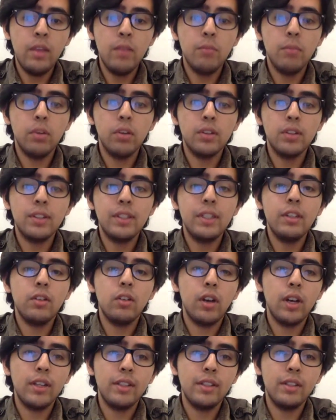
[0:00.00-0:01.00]
Bernstein
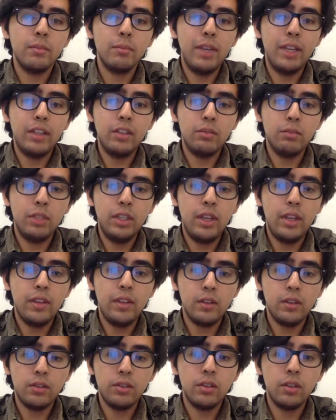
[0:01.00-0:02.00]
Crisis Management and
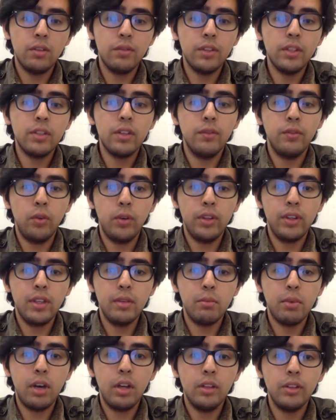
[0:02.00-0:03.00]
their service Avoid the
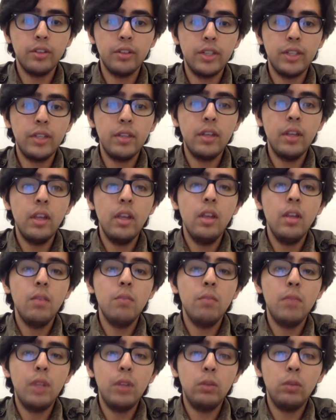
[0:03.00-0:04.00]
Apology,
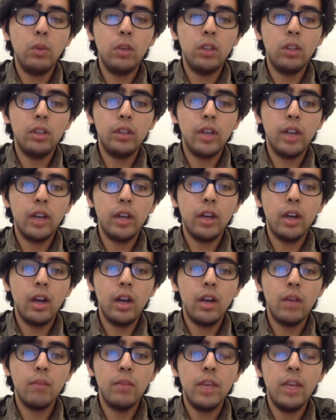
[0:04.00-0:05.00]

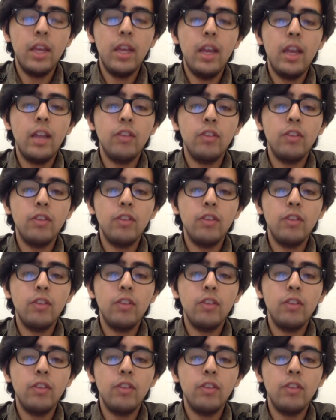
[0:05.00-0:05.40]
meltwater.com, and